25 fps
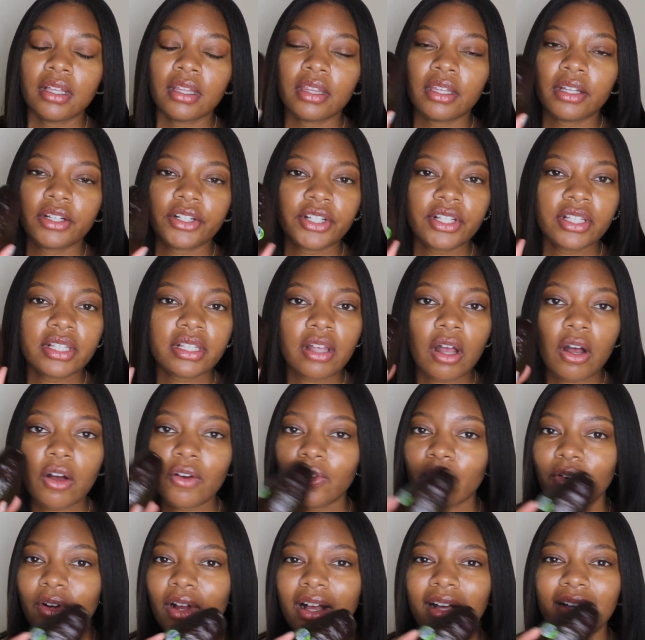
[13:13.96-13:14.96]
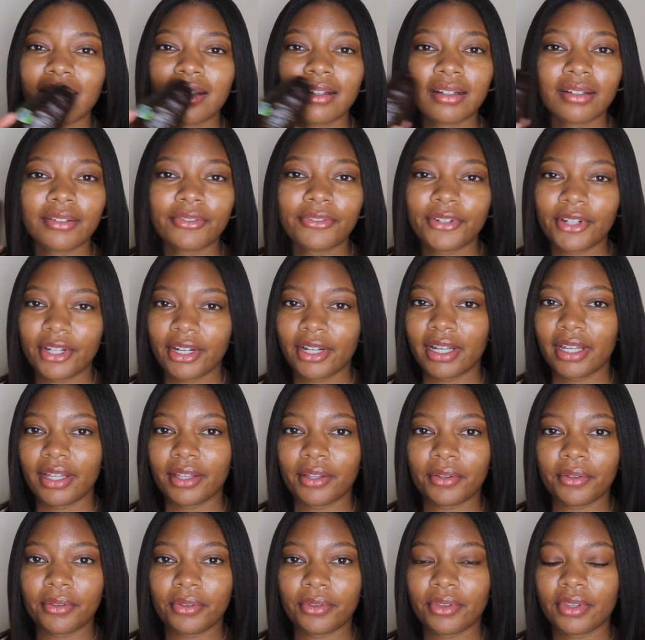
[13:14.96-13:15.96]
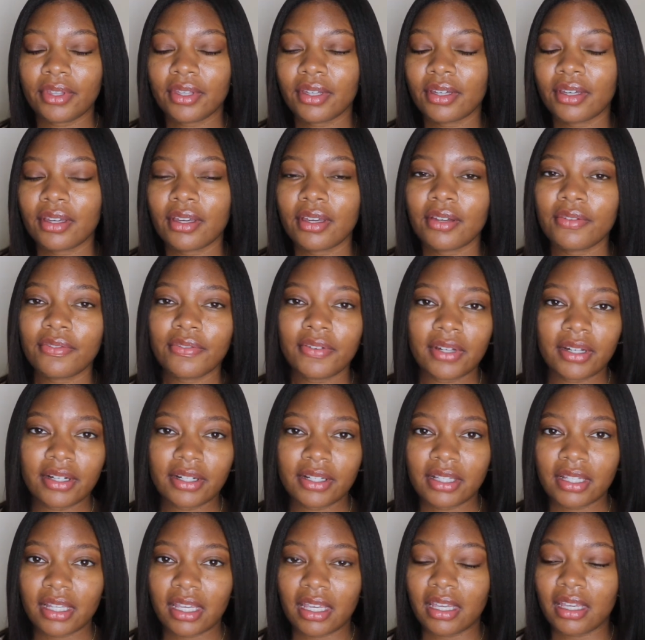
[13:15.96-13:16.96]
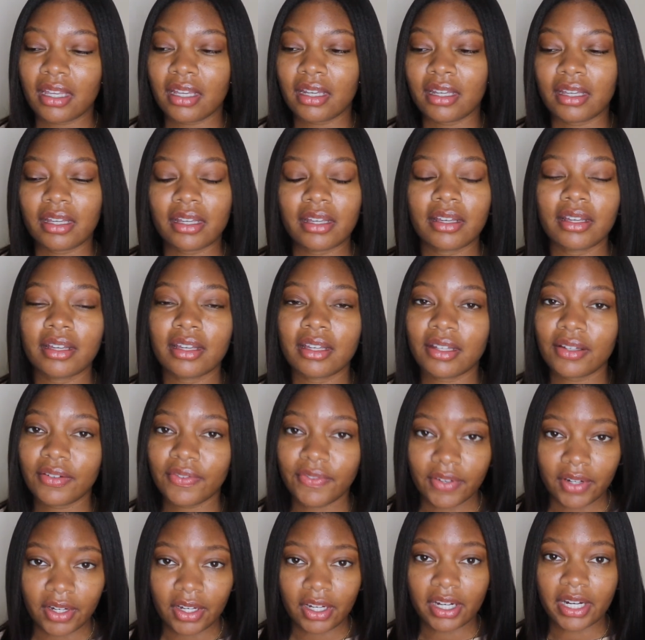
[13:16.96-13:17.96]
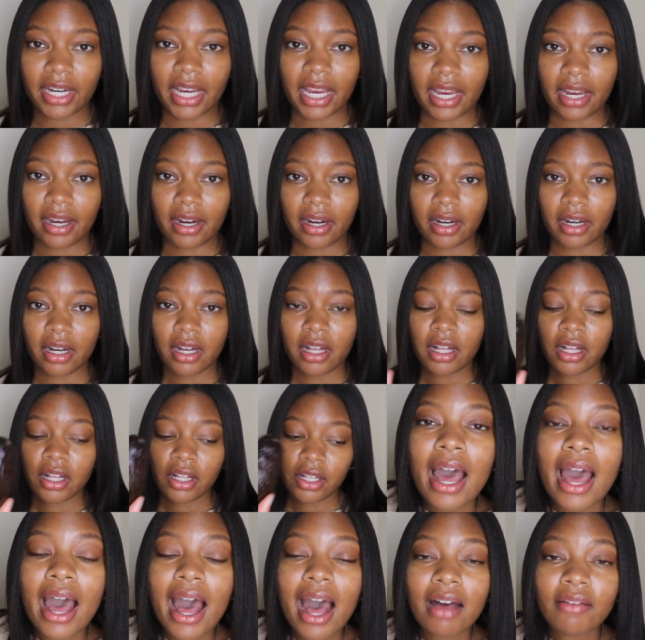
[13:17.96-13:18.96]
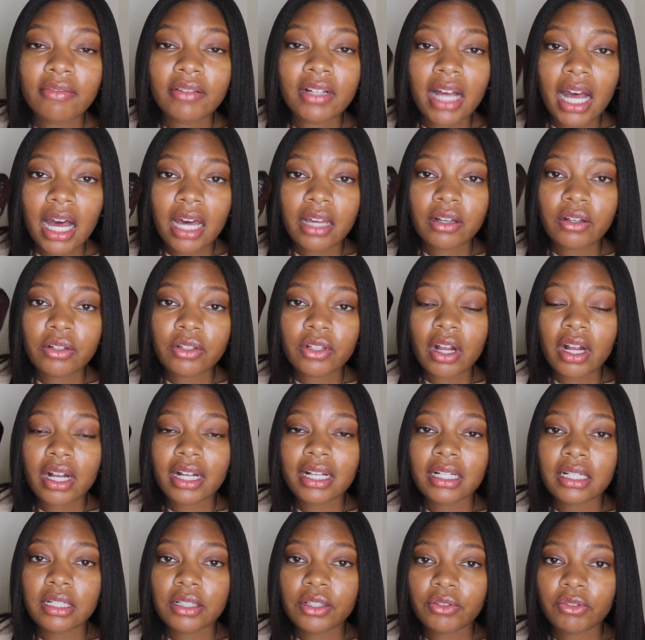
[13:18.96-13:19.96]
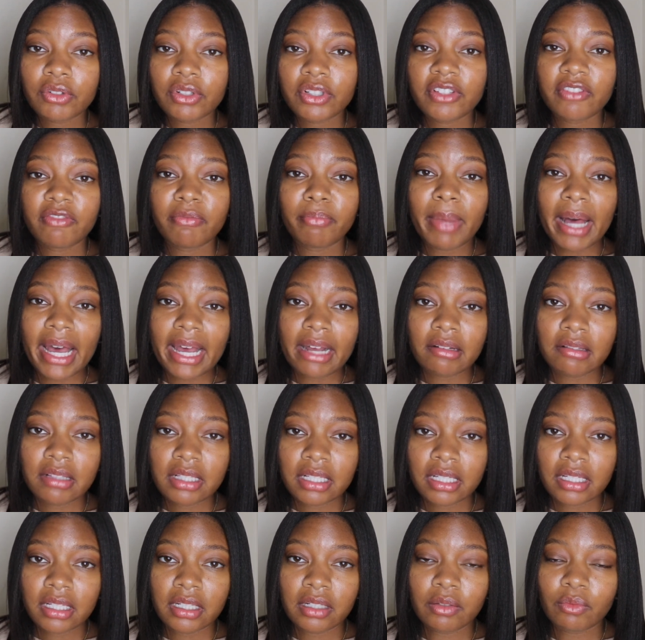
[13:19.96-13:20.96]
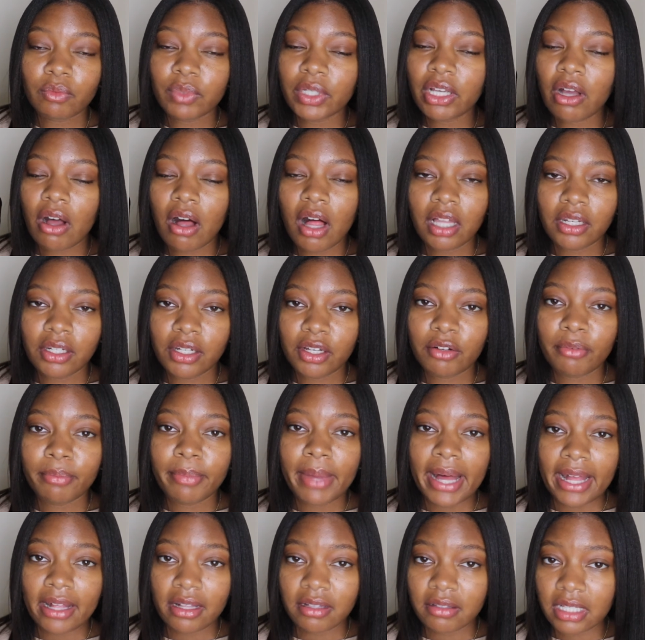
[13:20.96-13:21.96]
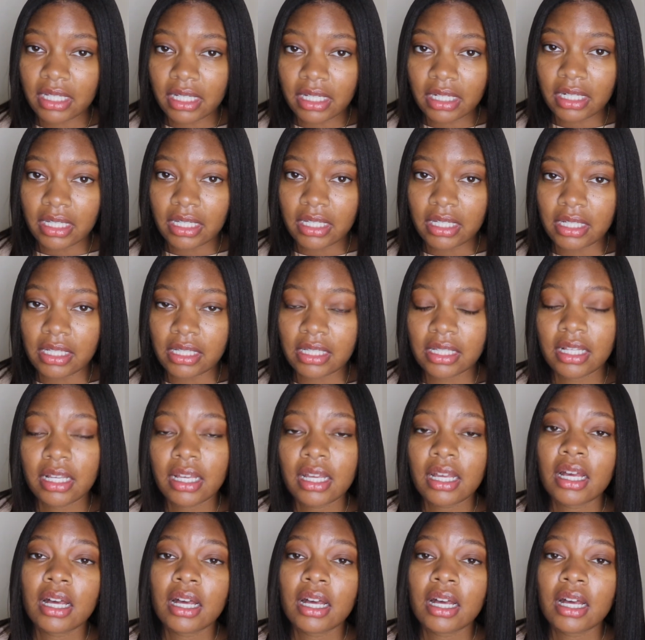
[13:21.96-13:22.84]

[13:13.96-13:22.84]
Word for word: they're just overall good for your health, good for your skin, good for your hair. Avocados are a good source of biotin. We all know biotin is